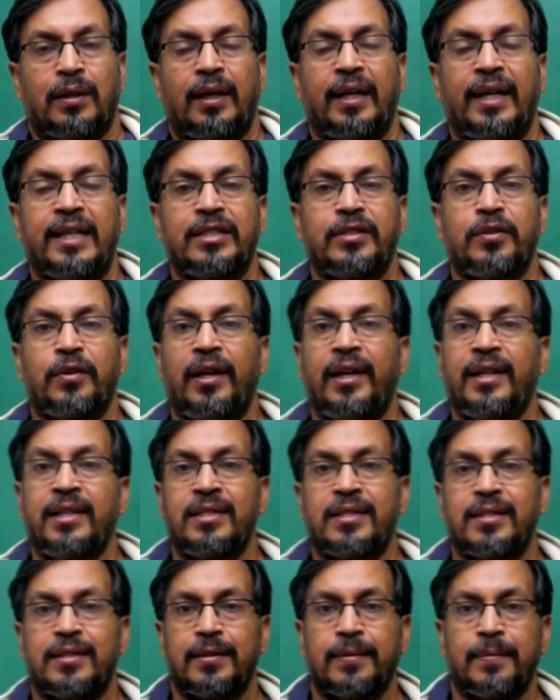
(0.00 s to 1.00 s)
Hi
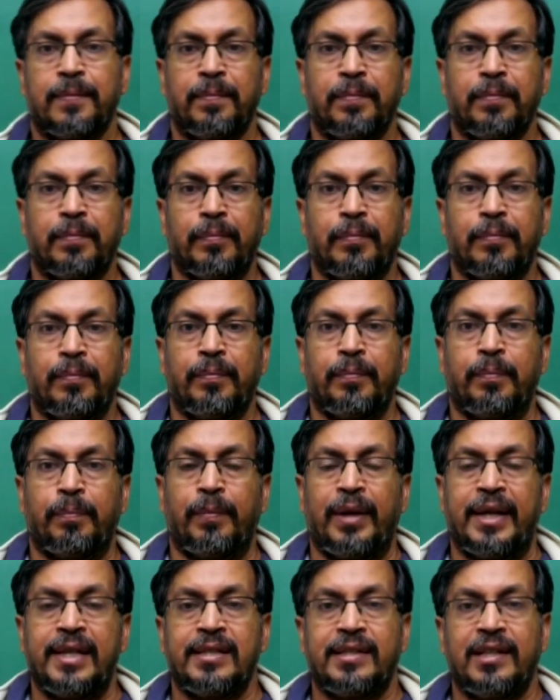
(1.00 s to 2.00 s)
students,
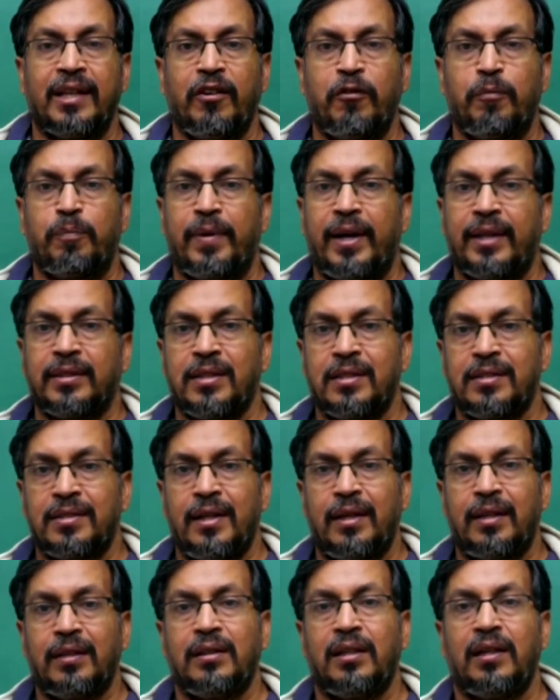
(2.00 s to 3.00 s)
myself
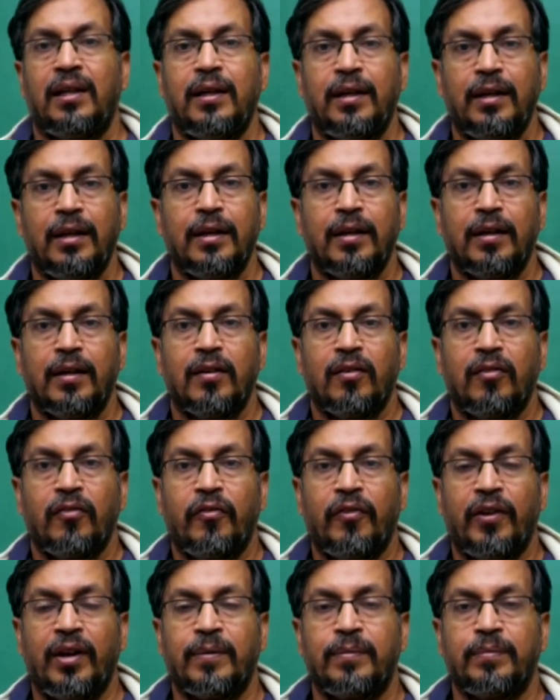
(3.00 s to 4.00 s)
Parthasarathi
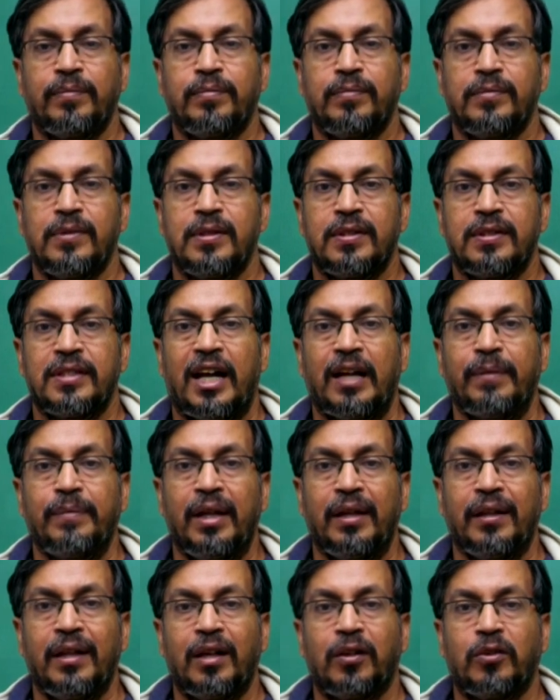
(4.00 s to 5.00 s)
from
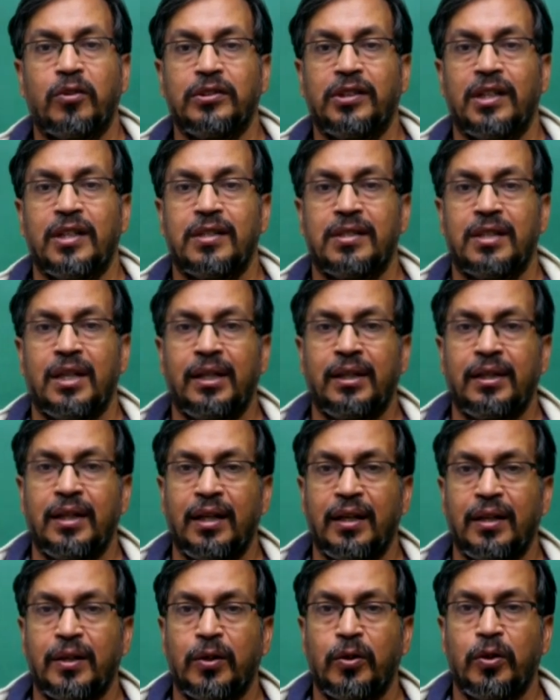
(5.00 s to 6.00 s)
Saimedha Coaching
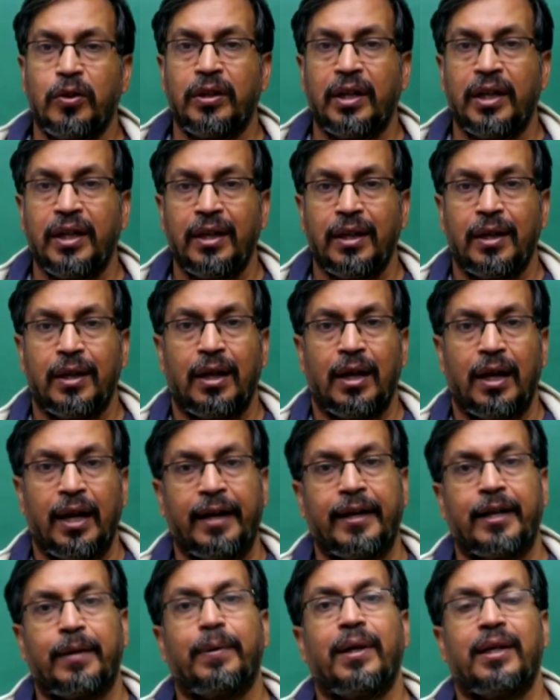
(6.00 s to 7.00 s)
Center, Koti,
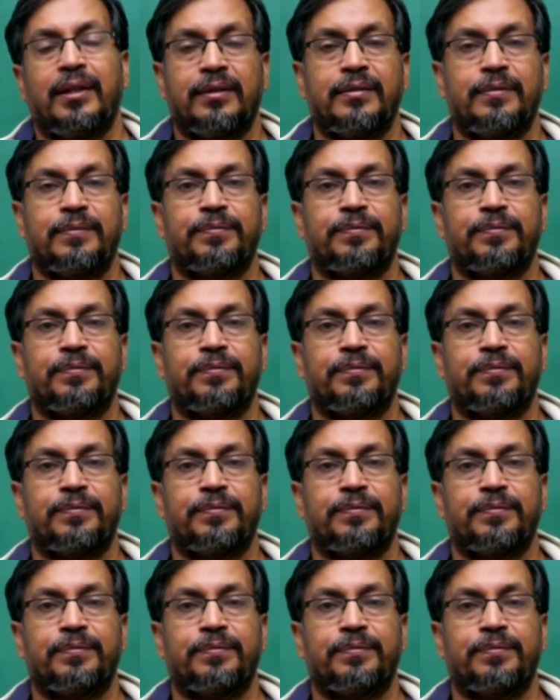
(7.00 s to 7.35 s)
Hyderabad.